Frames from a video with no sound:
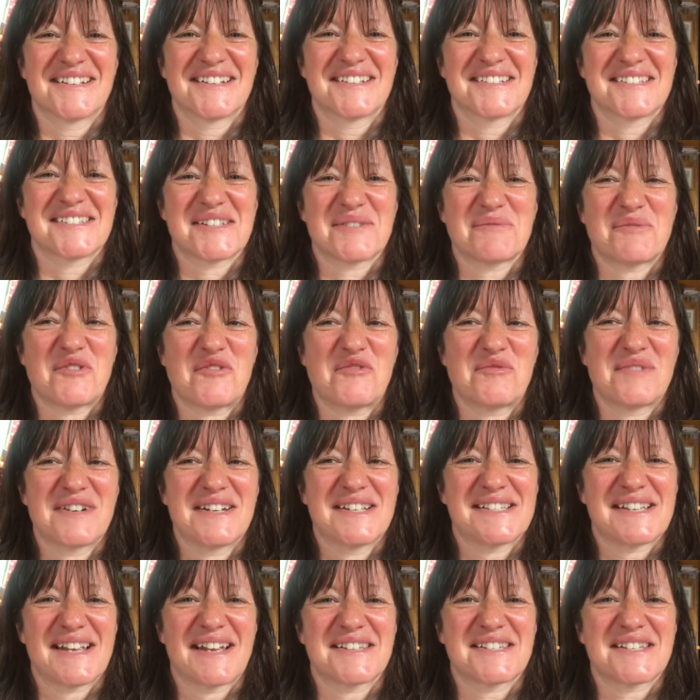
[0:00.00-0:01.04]
So off we
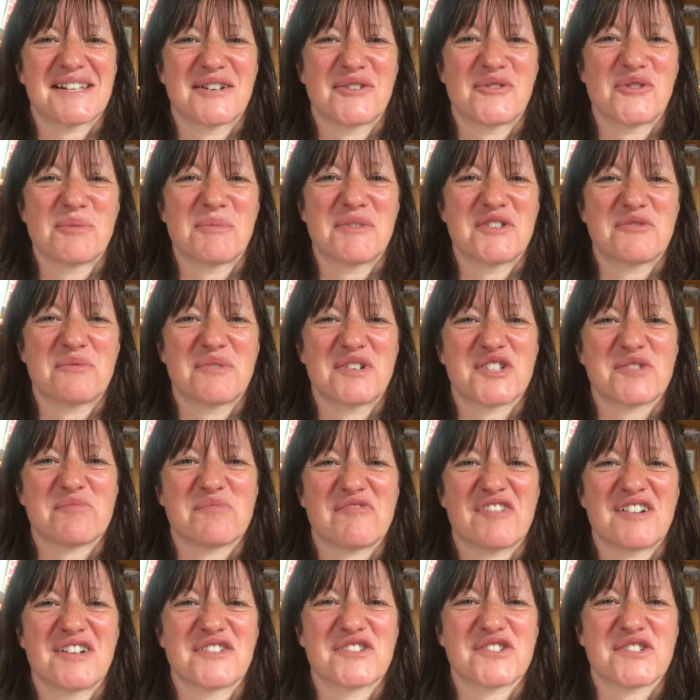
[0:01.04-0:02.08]
settle on the Middlewich
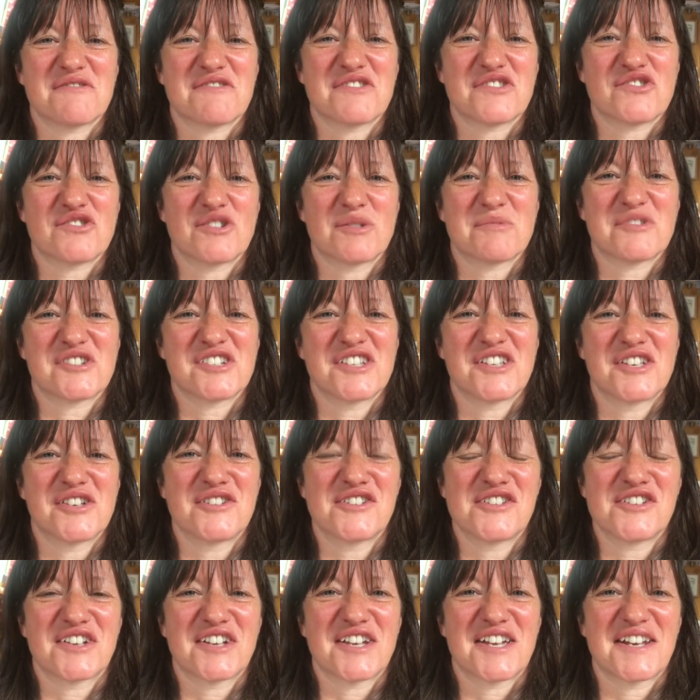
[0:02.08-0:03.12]
branch of the Shropshire
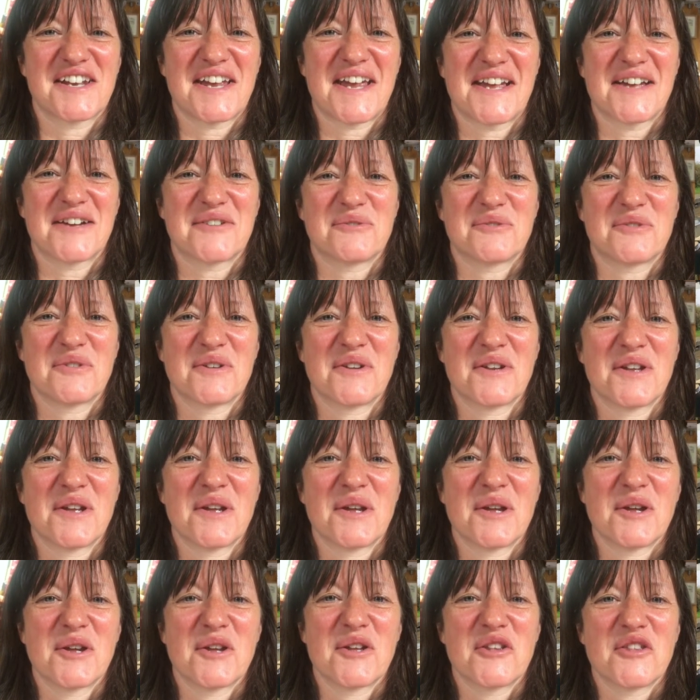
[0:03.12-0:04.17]
Union Canal.
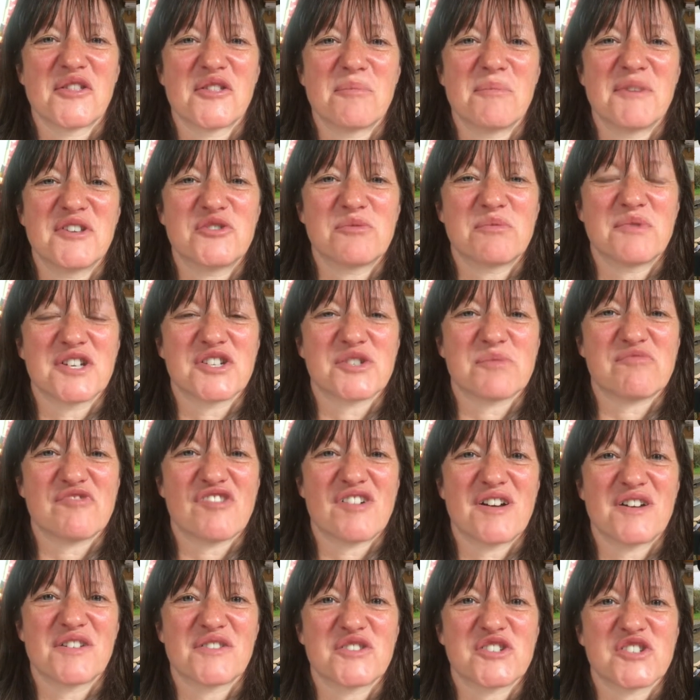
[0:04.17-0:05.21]
The Middlewich
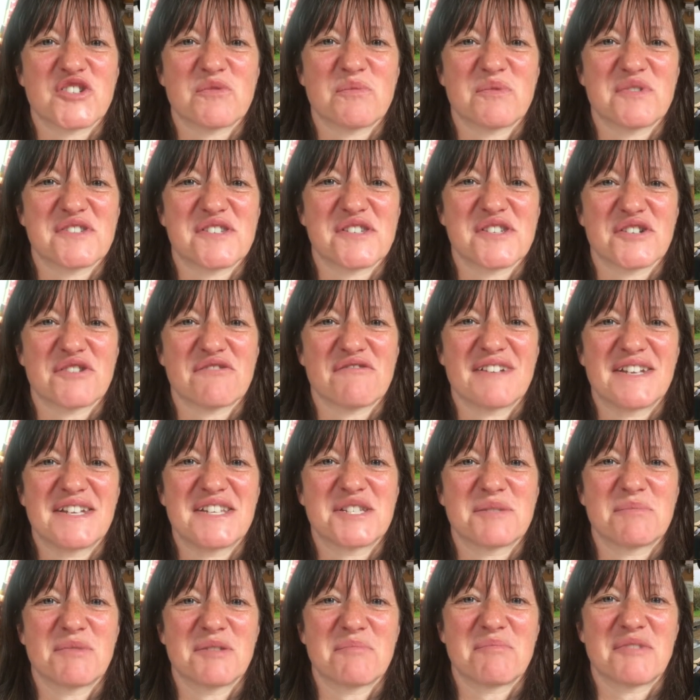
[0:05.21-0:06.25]
branch was agreed
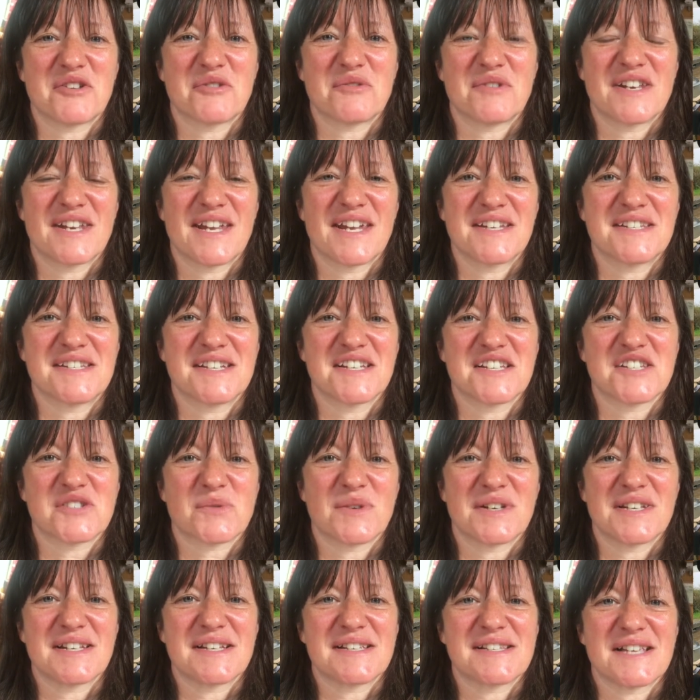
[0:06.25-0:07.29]
to be built in
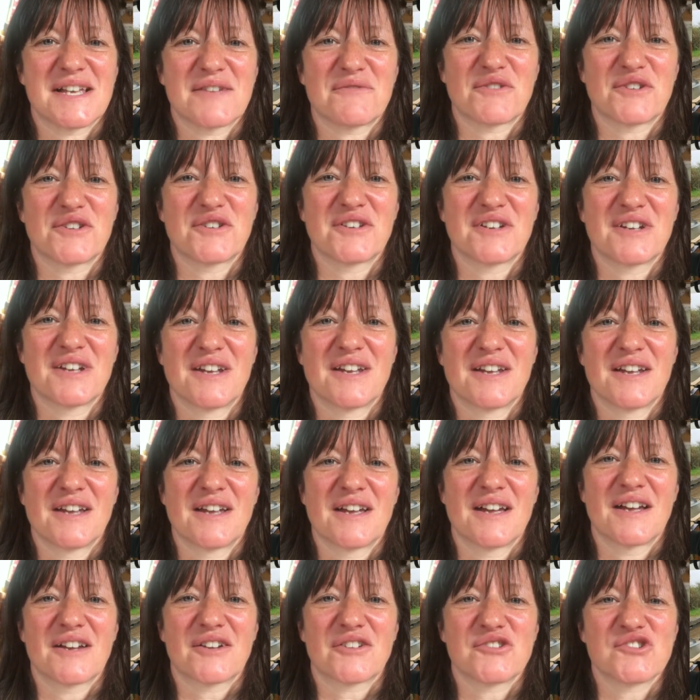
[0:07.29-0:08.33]
1827
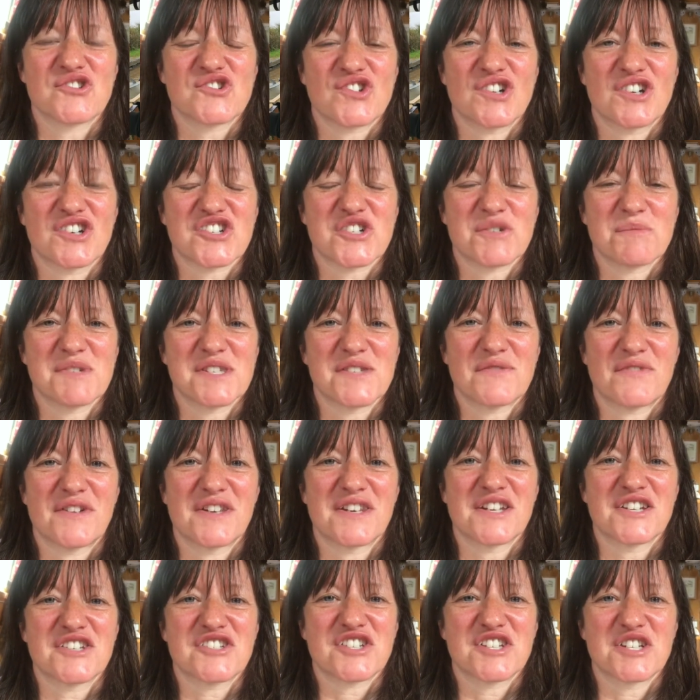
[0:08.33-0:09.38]
and construction was
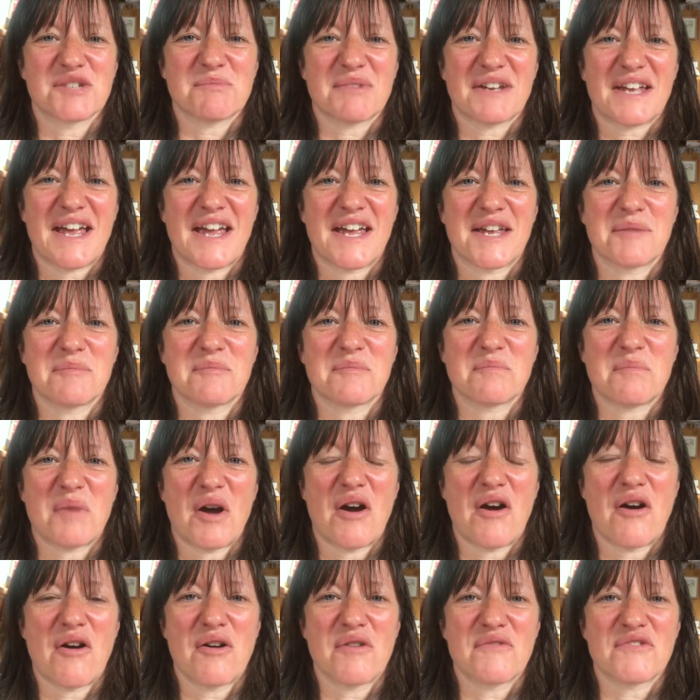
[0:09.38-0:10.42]
finished and it became
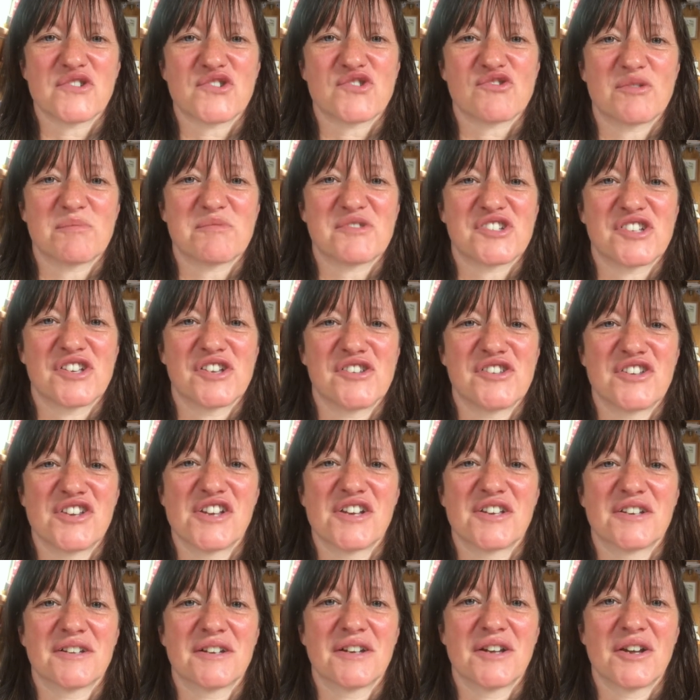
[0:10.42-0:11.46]
part of the Shropshire
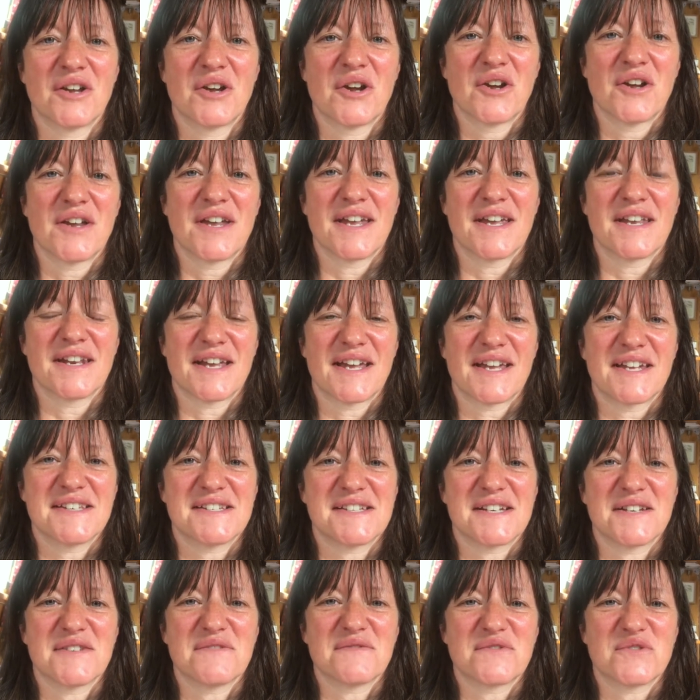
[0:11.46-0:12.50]
Union in
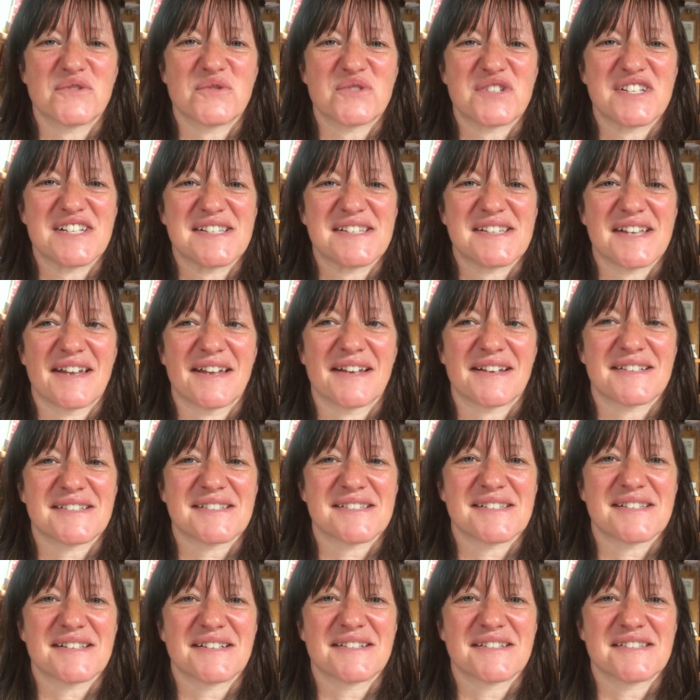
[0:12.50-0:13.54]

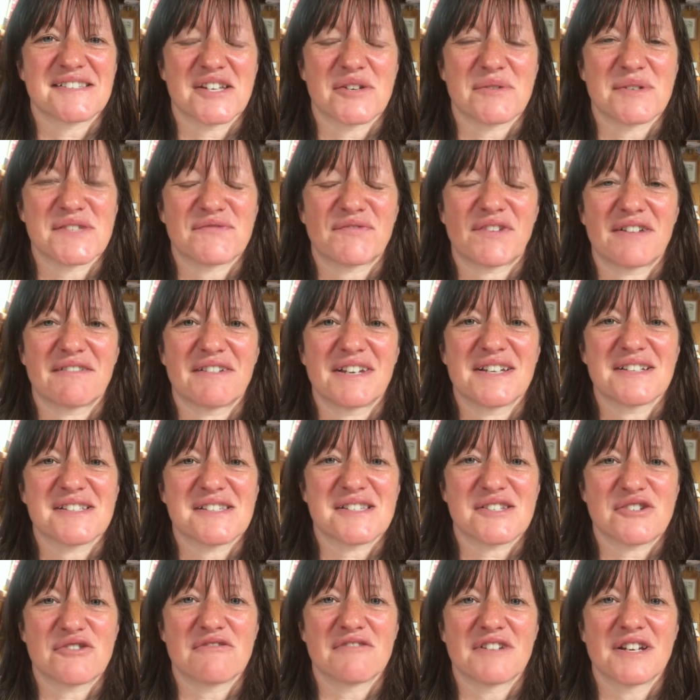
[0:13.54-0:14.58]
1846. So it's very
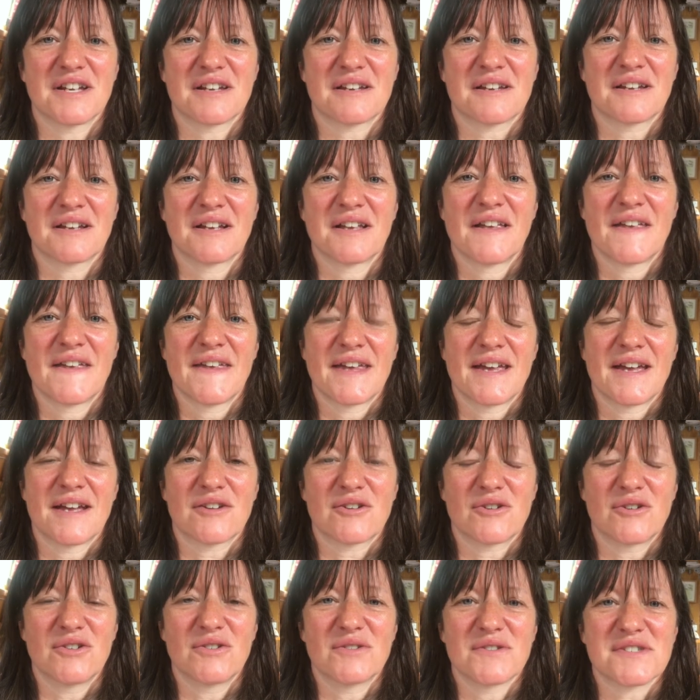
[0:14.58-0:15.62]
historic and
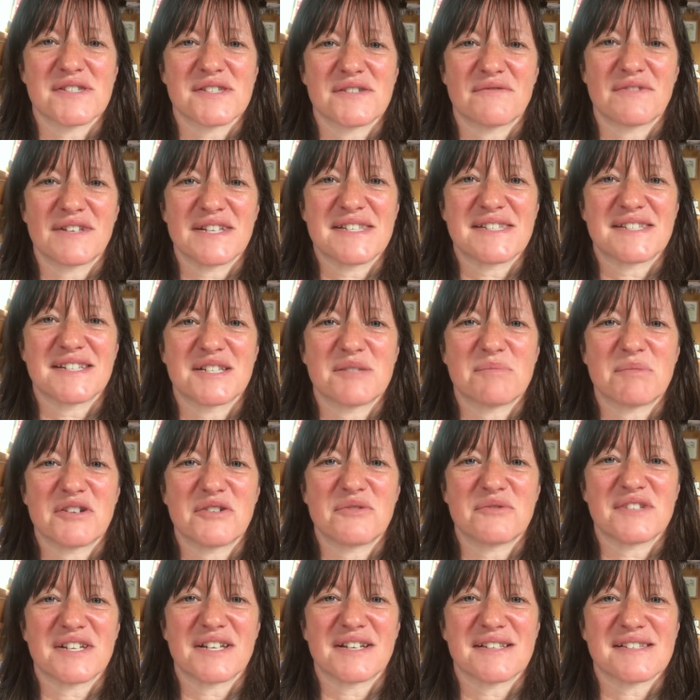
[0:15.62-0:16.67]
got lots of listed
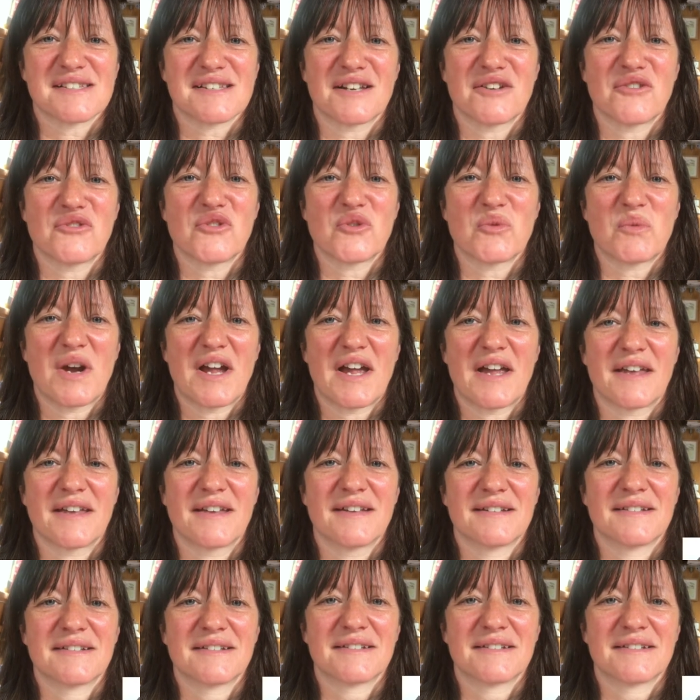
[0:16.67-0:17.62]
buildings along the way.